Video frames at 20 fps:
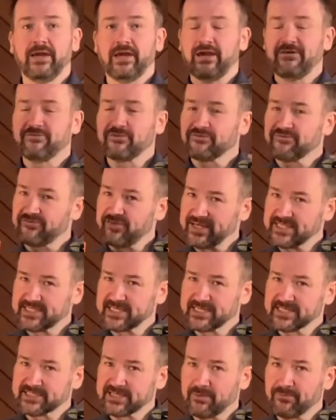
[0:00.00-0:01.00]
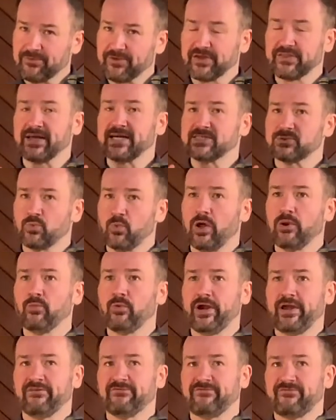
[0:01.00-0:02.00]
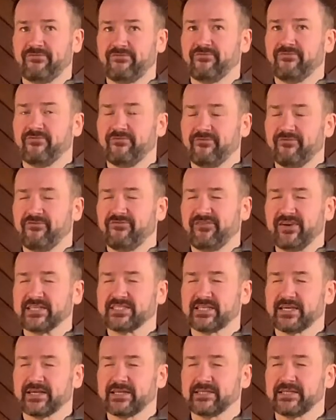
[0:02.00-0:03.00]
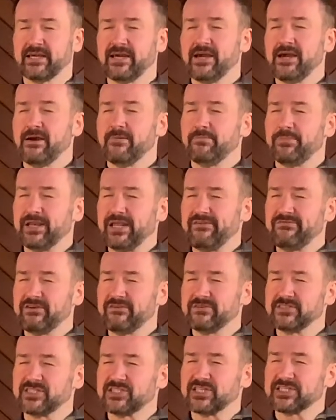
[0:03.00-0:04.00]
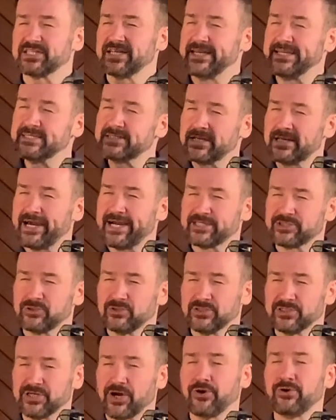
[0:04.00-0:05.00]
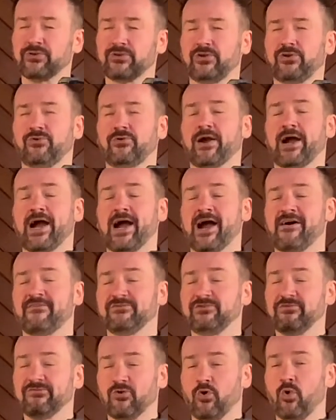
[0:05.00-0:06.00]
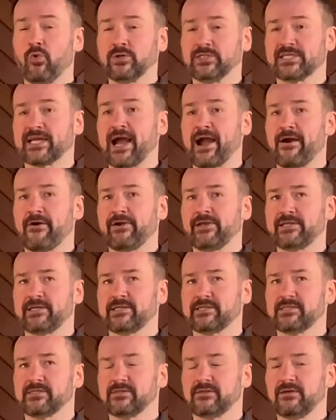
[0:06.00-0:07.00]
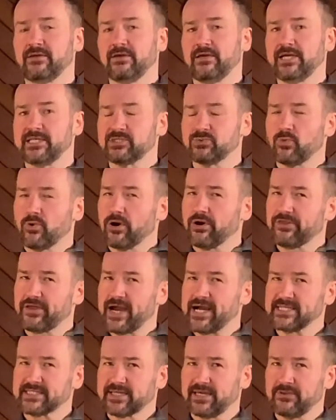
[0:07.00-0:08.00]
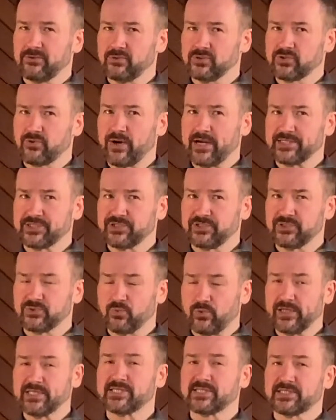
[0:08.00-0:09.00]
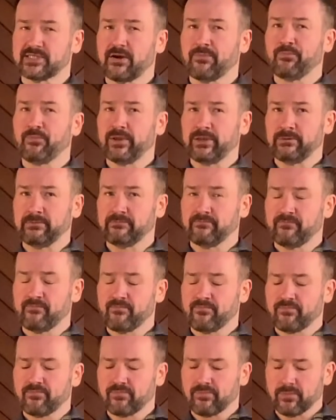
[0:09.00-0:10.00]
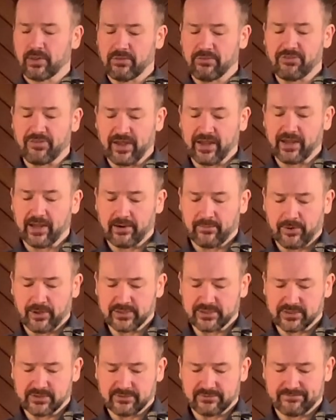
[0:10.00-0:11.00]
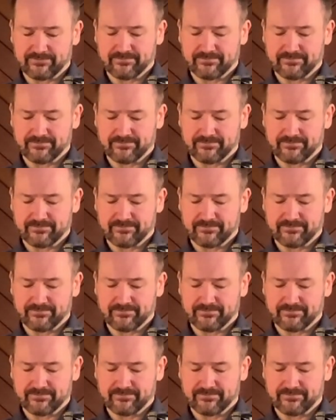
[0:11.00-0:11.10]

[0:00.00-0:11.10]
If you're facing something, that's one way of facing it. But even if it's just an intellectual doubt that you have and you've always carried it, it's worth asking those questions with someone and thinking about it.